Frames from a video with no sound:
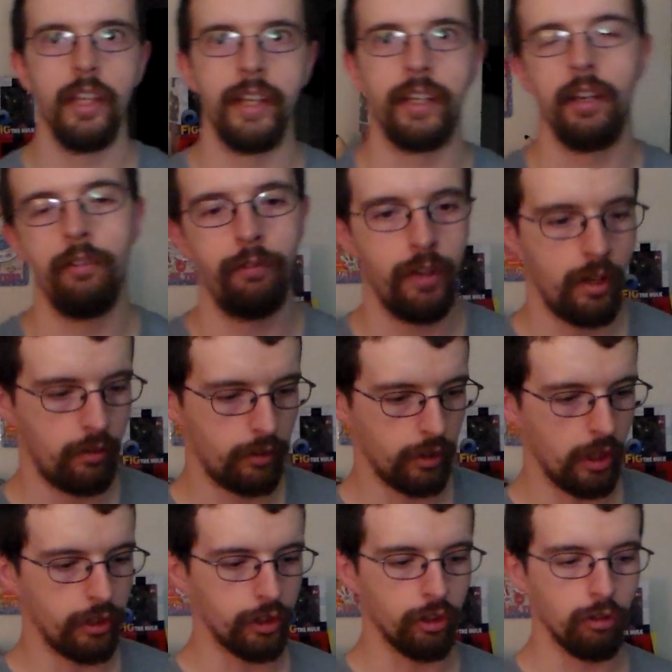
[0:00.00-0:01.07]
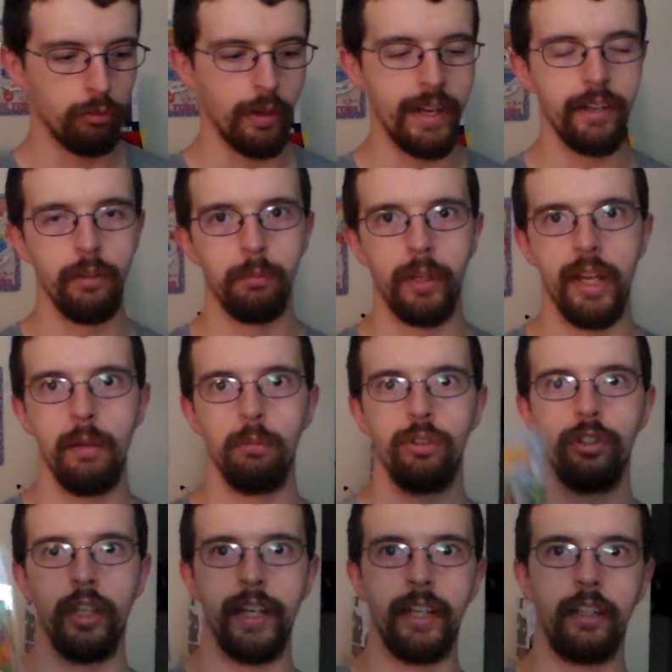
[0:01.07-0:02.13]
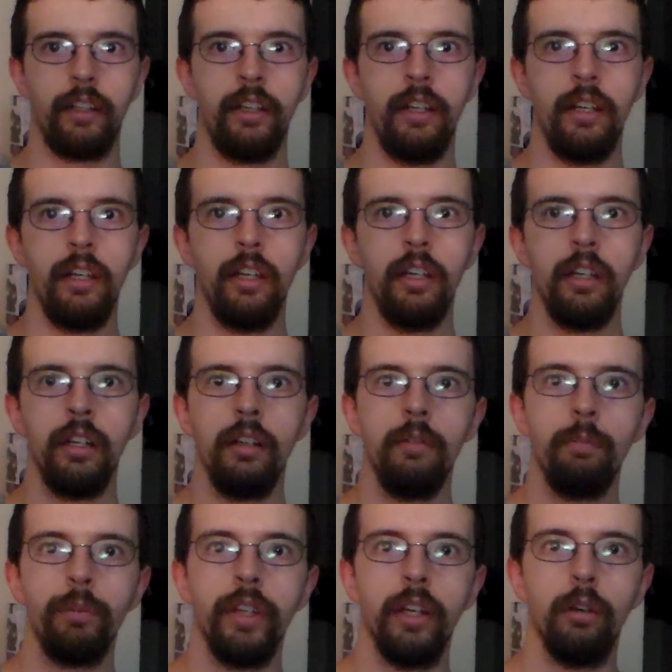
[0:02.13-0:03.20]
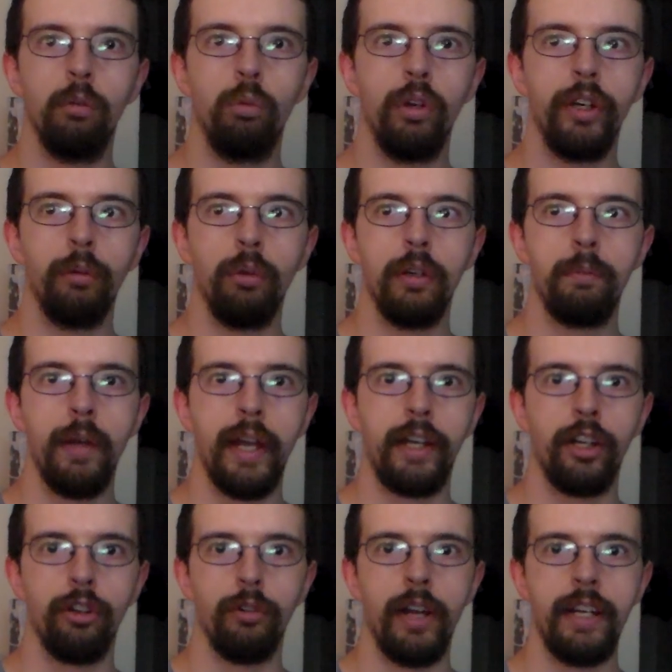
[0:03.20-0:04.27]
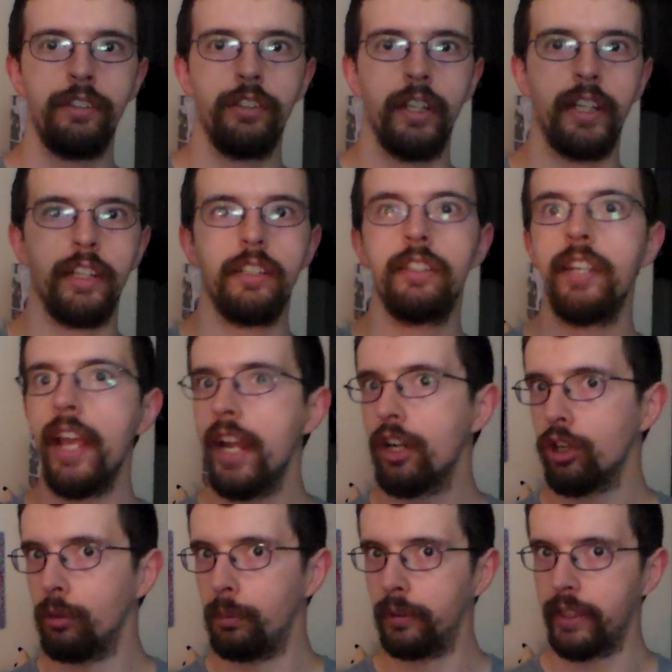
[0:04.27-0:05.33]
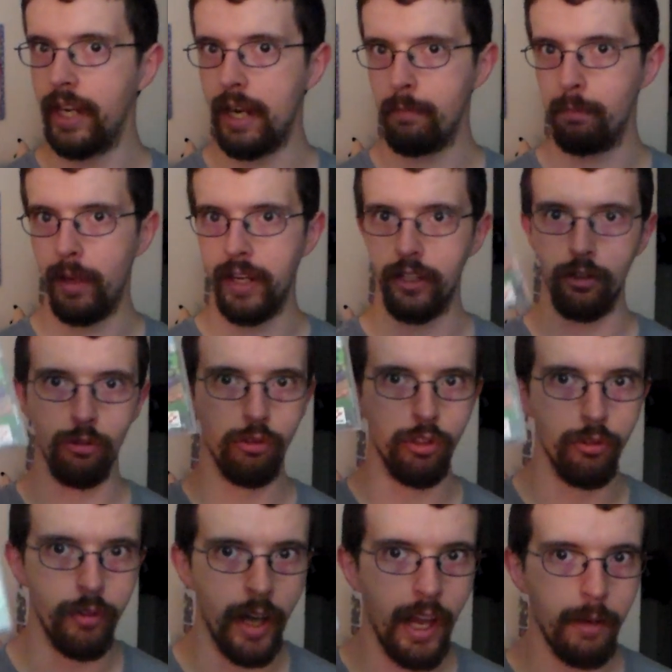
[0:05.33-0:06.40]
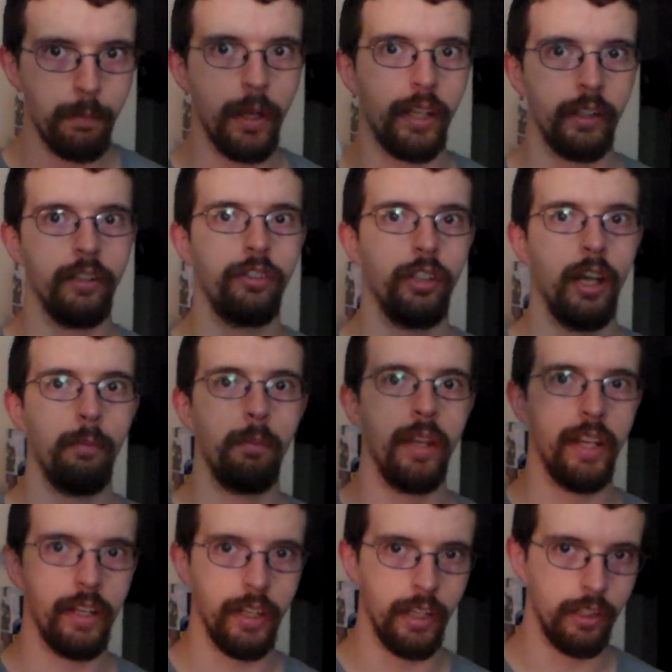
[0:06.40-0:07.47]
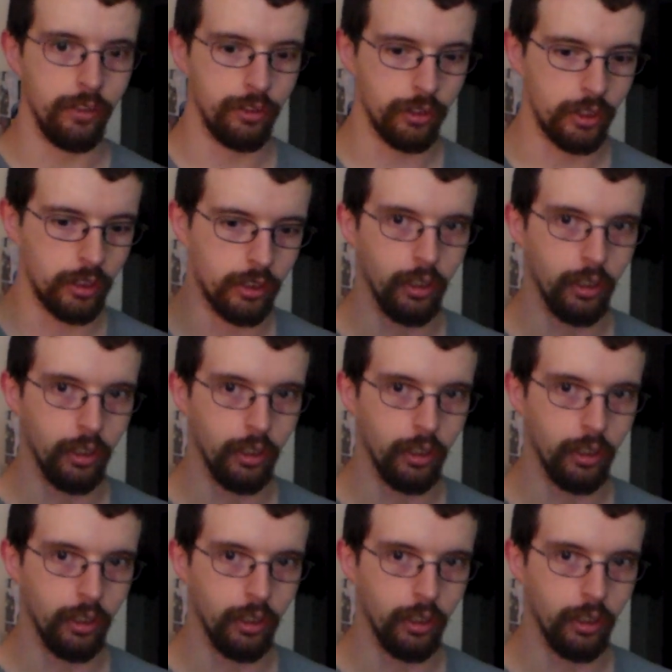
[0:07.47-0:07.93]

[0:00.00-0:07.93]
I found other random games like Woody Woodpecker Racing. Terrible game, mind you. Do not pick this up. It is